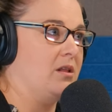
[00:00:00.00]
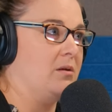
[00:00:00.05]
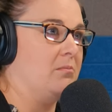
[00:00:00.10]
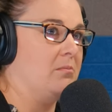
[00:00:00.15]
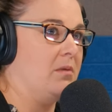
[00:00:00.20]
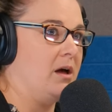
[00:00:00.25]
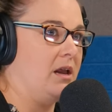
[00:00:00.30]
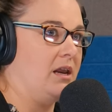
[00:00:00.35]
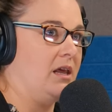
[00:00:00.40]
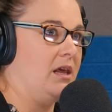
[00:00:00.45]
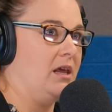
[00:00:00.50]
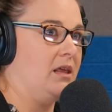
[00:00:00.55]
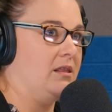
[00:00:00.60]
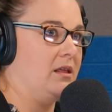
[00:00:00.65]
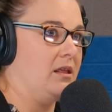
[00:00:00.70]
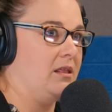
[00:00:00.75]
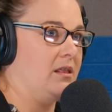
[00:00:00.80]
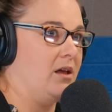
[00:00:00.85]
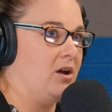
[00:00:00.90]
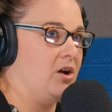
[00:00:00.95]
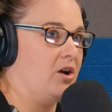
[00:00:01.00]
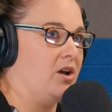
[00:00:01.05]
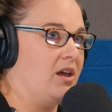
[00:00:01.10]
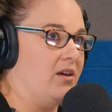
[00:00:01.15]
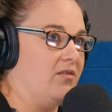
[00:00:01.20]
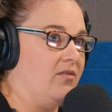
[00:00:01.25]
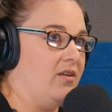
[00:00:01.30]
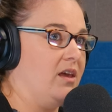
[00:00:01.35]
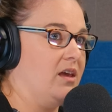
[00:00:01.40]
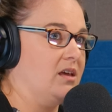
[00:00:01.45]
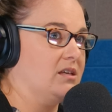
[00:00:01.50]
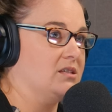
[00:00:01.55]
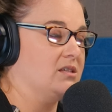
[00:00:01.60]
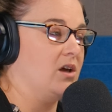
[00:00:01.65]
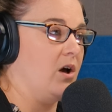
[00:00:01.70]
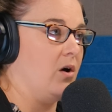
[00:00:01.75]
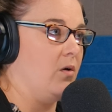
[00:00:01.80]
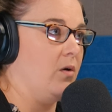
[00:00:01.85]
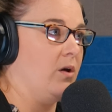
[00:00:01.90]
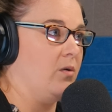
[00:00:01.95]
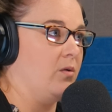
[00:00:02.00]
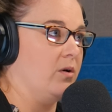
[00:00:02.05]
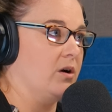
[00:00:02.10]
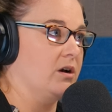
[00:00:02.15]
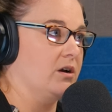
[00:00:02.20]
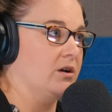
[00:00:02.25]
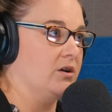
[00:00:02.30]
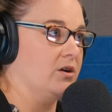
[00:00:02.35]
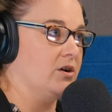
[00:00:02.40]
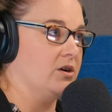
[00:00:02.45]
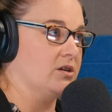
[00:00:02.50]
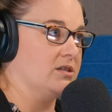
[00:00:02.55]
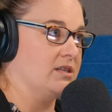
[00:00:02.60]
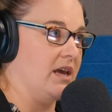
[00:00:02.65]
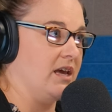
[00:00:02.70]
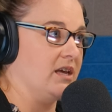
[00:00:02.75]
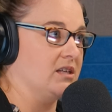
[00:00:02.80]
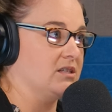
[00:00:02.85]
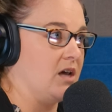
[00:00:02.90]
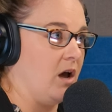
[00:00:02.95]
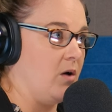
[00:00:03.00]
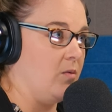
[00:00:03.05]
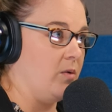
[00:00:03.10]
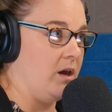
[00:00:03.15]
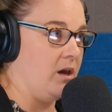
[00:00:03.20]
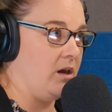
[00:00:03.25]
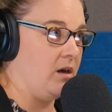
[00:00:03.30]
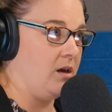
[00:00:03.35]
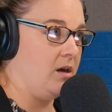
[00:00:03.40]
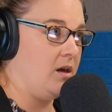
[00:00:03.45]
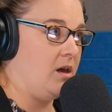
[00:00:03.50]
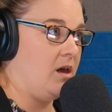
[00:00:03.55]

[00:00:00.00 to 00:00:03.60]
the money that they're giving is going where you're saying it's going.